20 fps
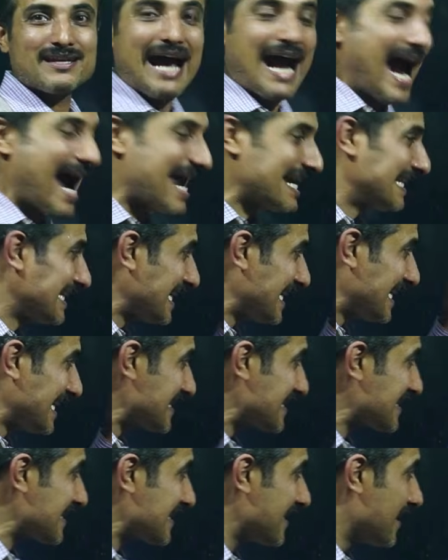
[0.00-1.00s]
and it
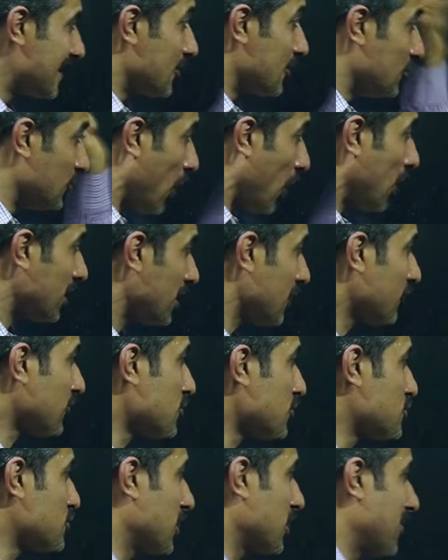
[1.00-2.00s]
is not
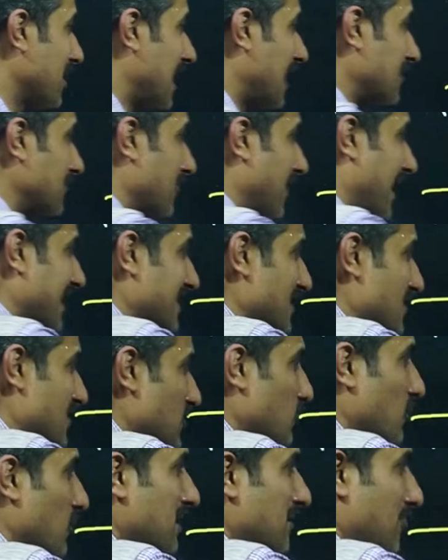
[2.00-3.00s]
differentiable at
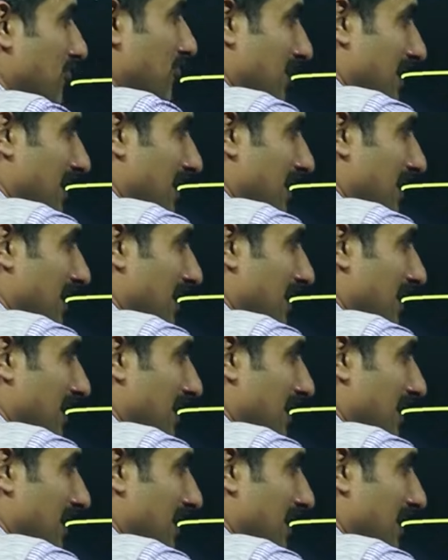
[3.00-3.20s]
-1,